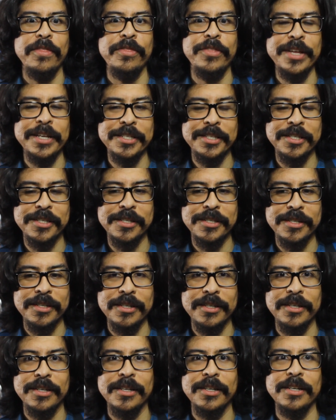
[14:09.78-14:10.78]
This
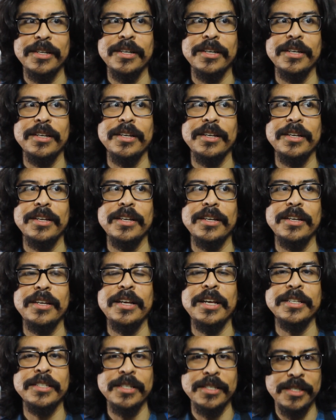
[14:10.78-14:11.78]

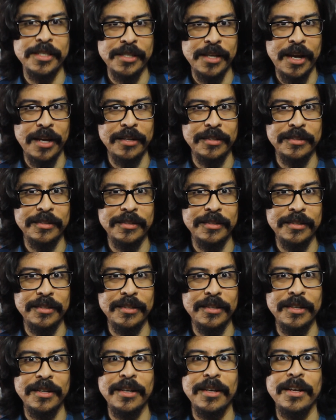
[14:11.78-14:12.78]
is insane.
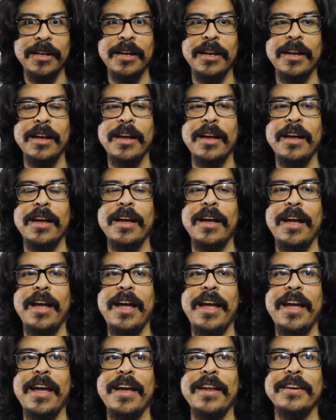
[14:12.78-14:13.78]

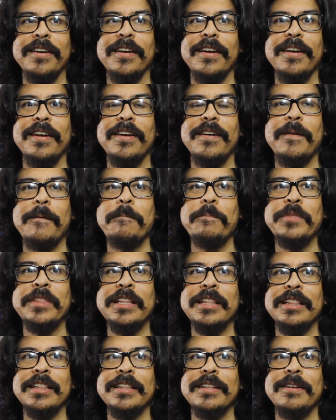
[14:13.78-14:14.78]
And
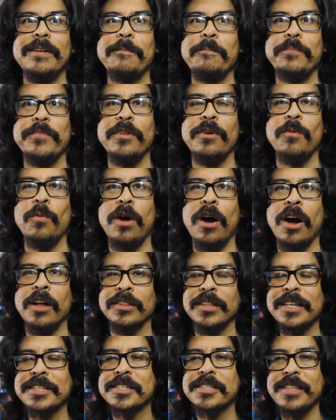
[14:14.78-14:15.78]

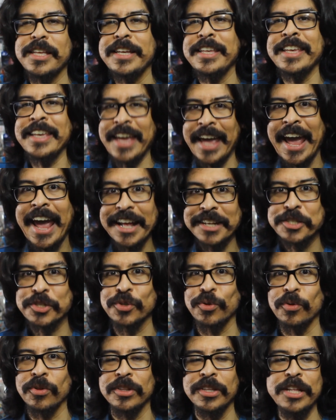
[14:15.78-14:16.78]
unless they
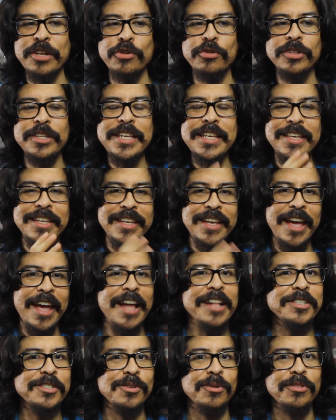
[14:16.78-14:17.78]
literally
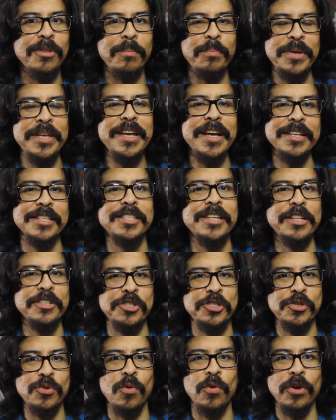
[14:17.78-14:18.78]
cancel the PSN
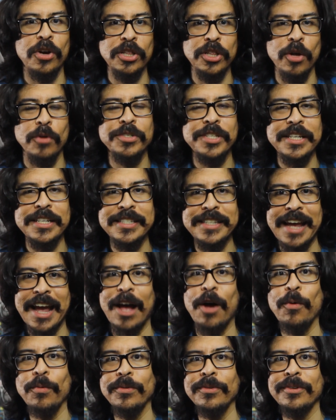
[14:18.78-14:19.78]
Store closing
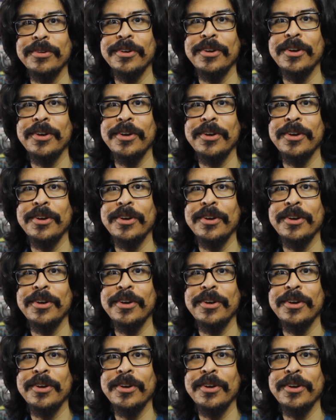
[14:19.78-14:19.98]
down